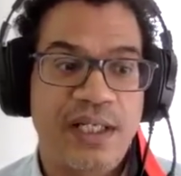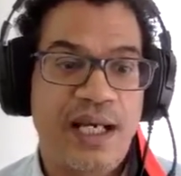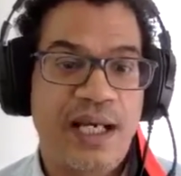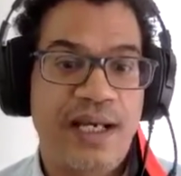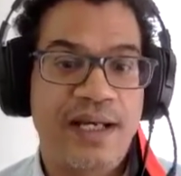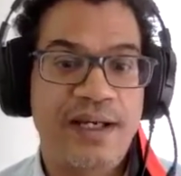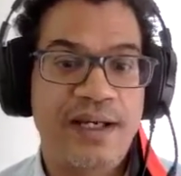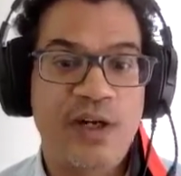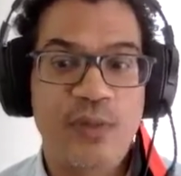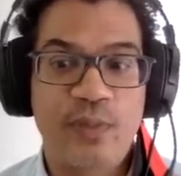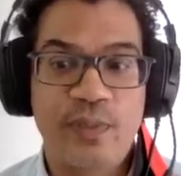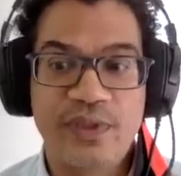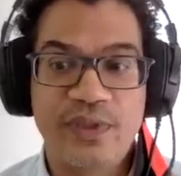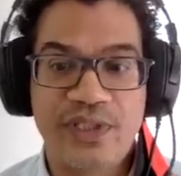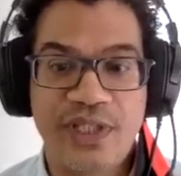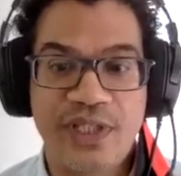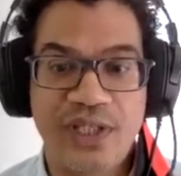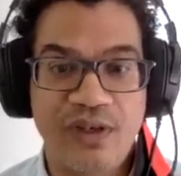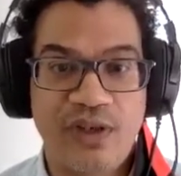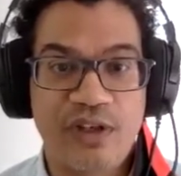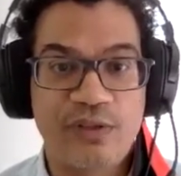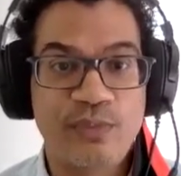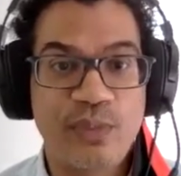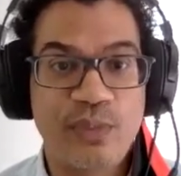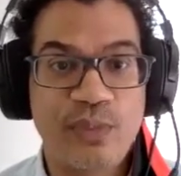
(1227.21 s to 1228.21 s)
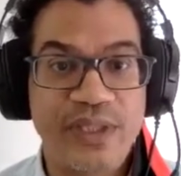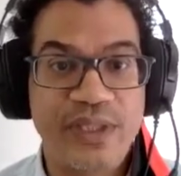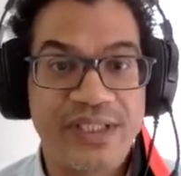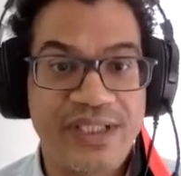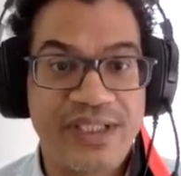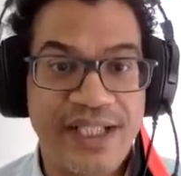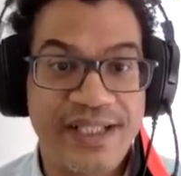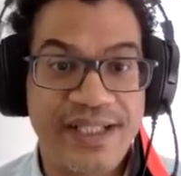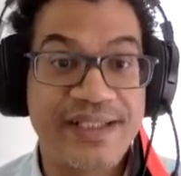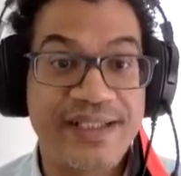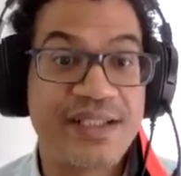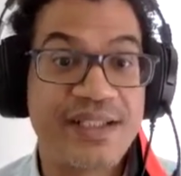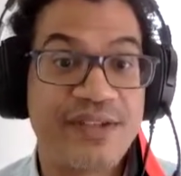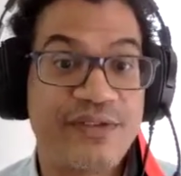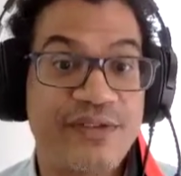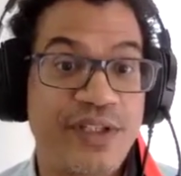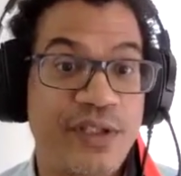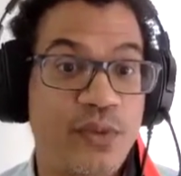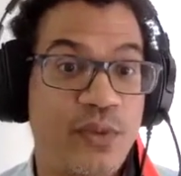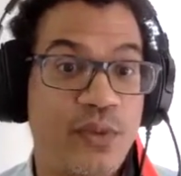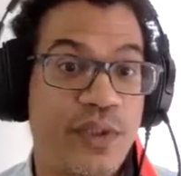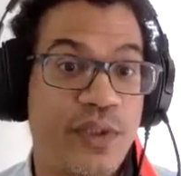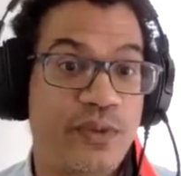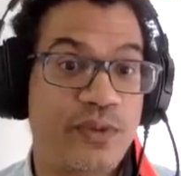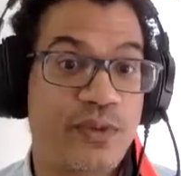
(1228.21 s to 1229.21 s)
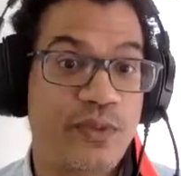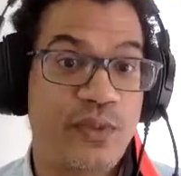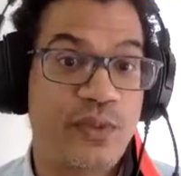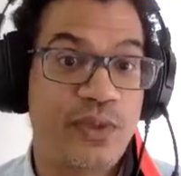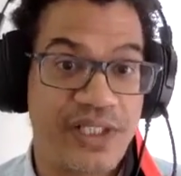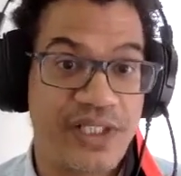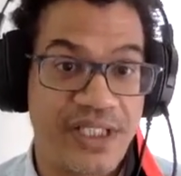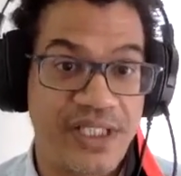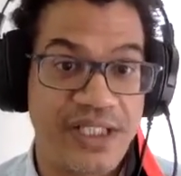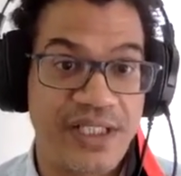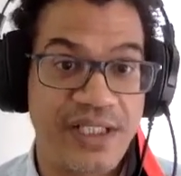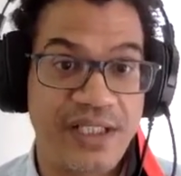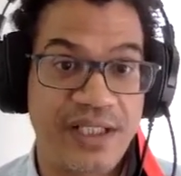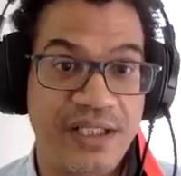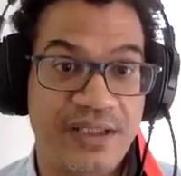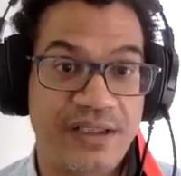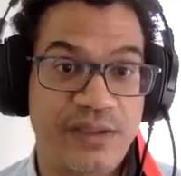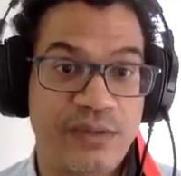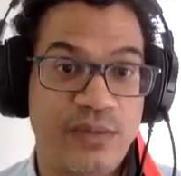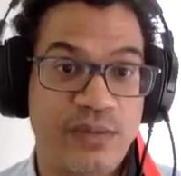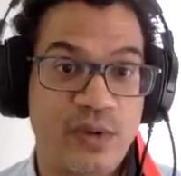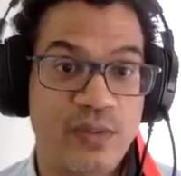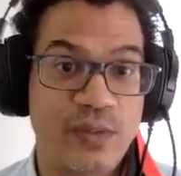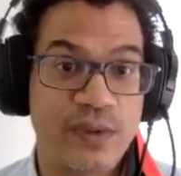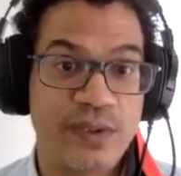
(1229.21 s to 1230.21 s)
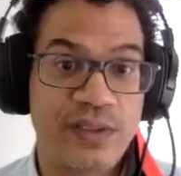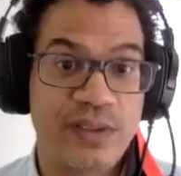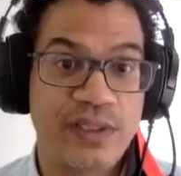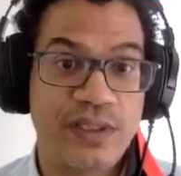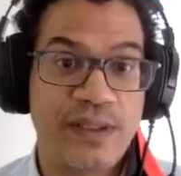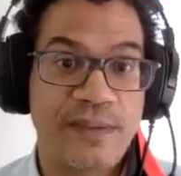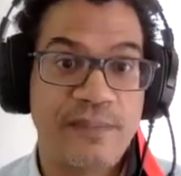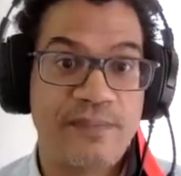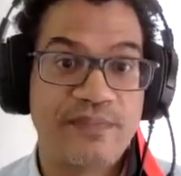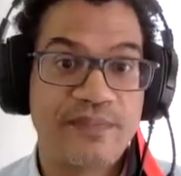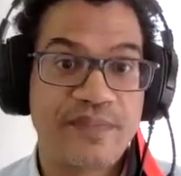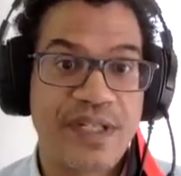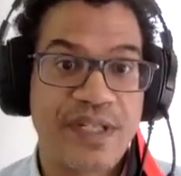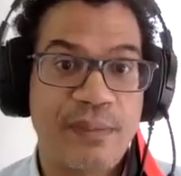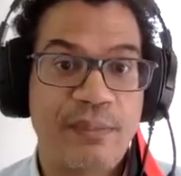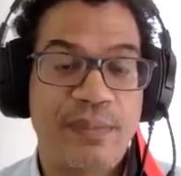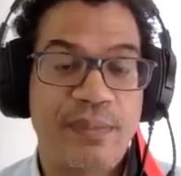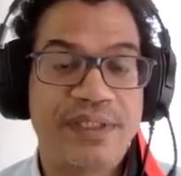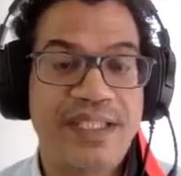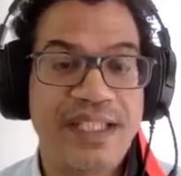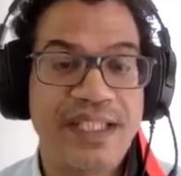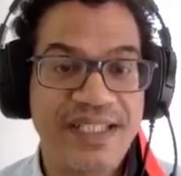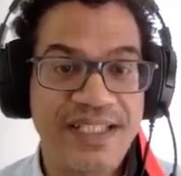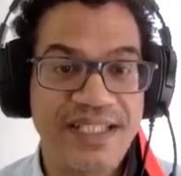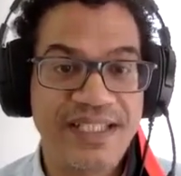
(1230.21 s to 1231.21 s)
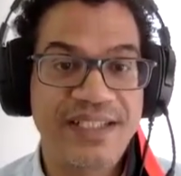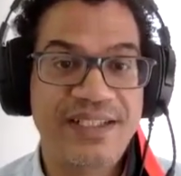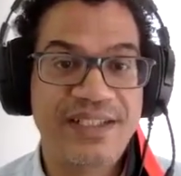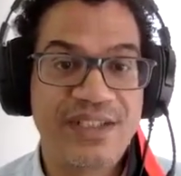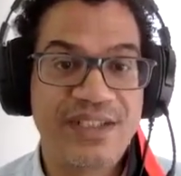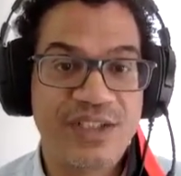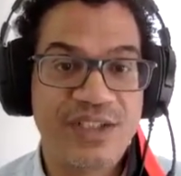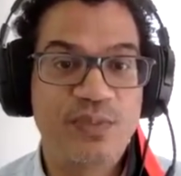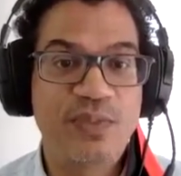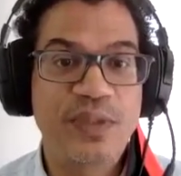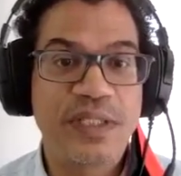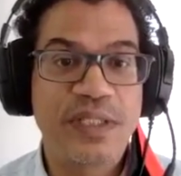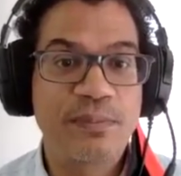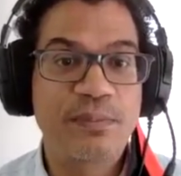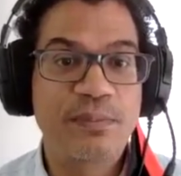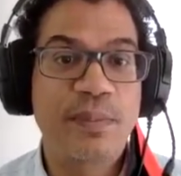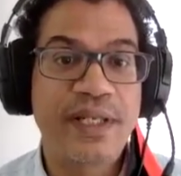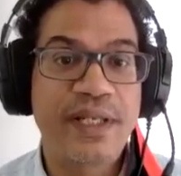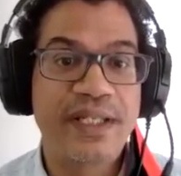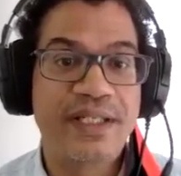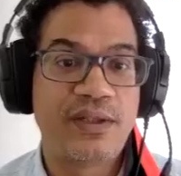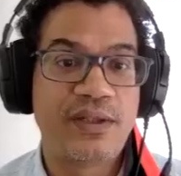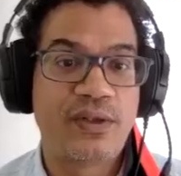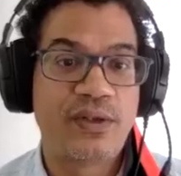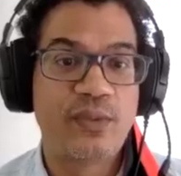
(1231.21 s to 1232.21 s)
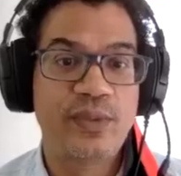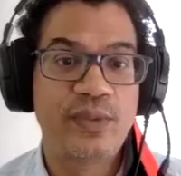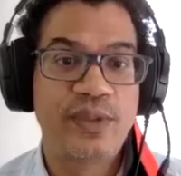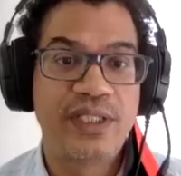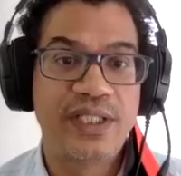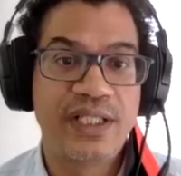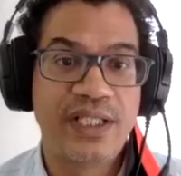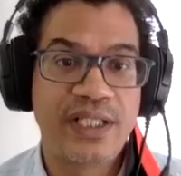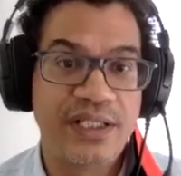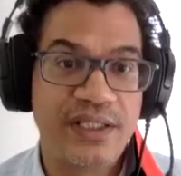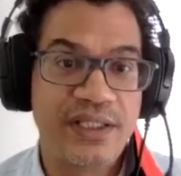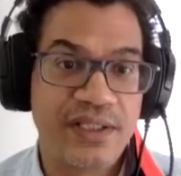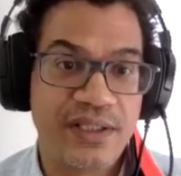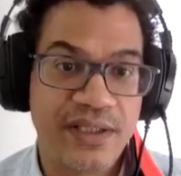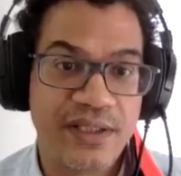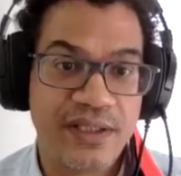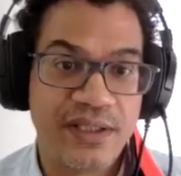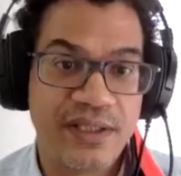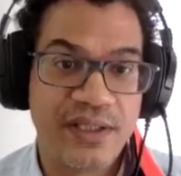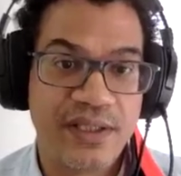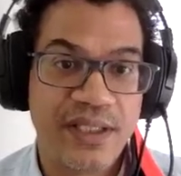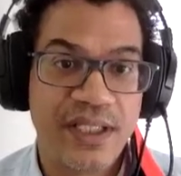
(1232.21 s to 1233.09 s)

I hope it's a lot more intensive than what we're seeing at the moment, but there needs to be better communication.